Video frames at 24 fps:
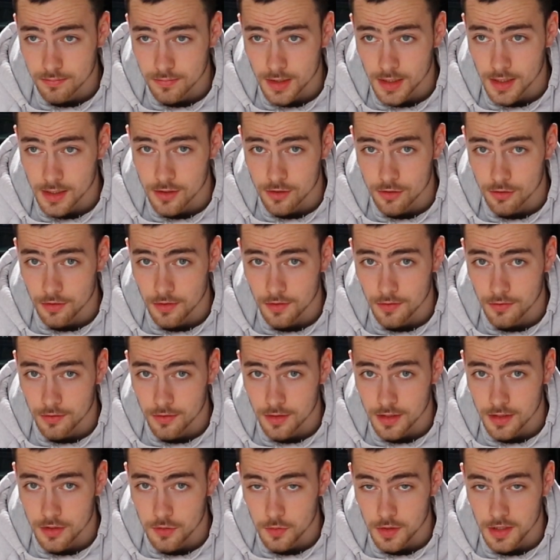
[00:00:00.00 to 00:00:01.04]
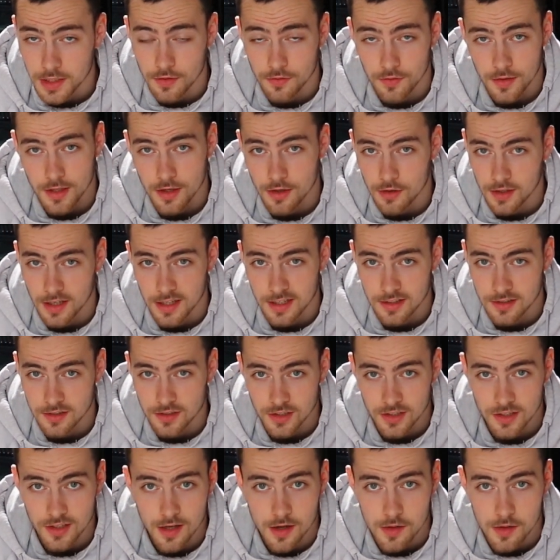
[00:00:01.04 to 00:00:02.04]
Yeah, sorry for this week's video. That is just